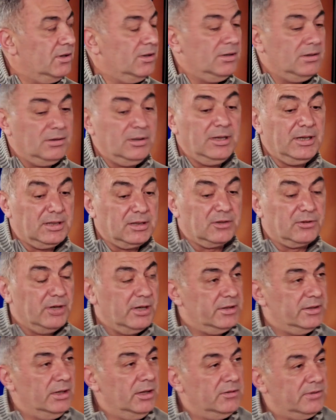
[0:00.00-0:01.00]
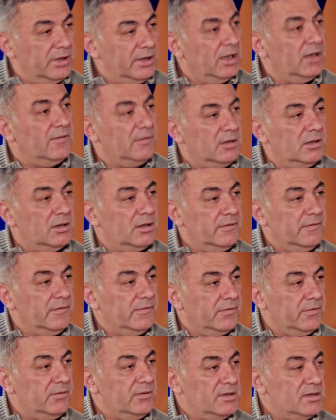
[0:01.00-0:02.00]
Right now, they have a lot of
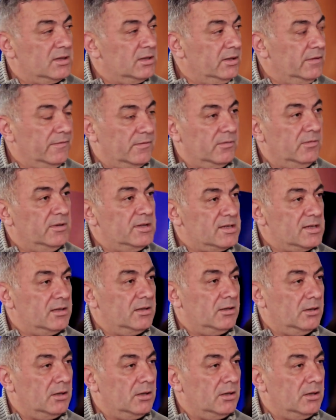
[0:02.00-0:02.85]
influence mm-hmm.